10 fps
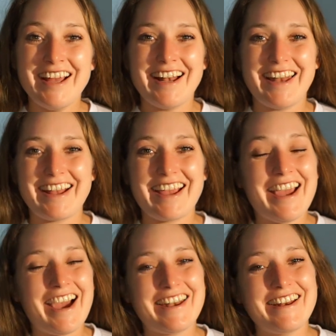Like,
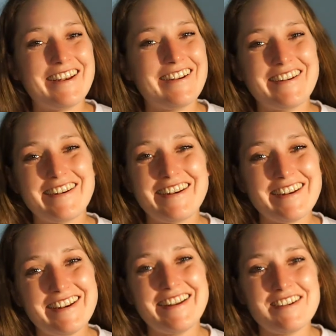I
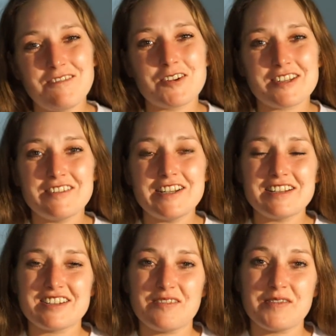didn't, it wasn't really
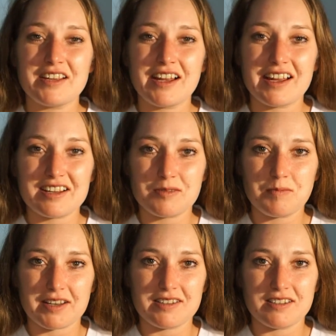something I
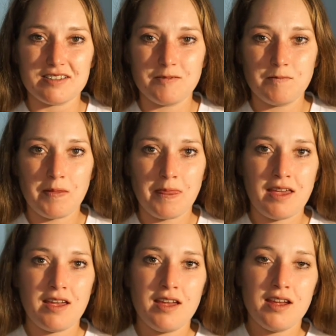expected.
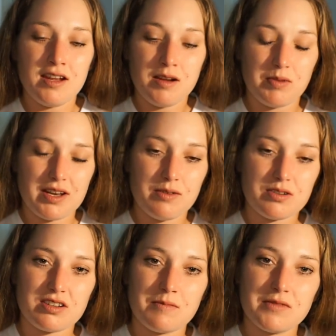But there was
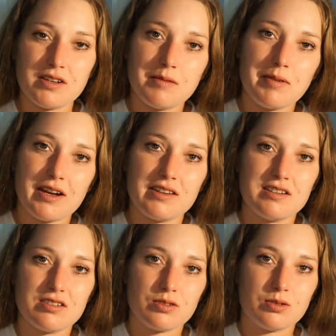something about
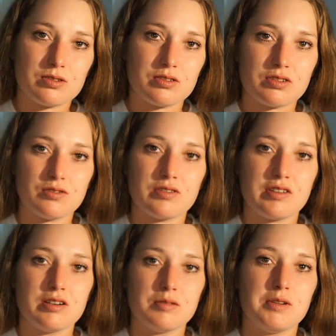this cortisone
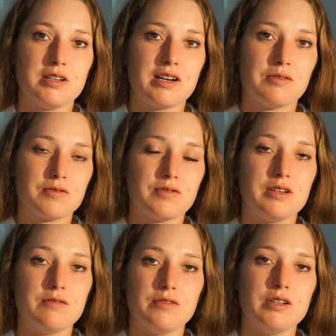therapy, and I was
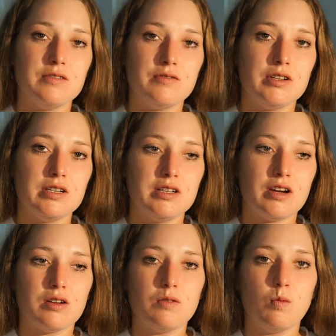feeling really, really
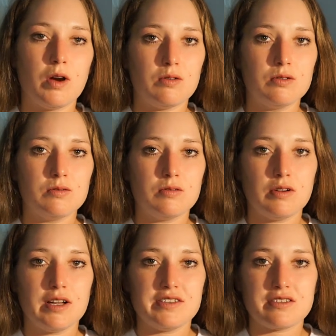unwell
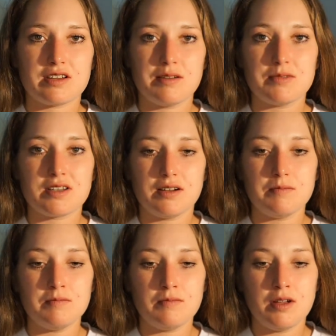at the same time.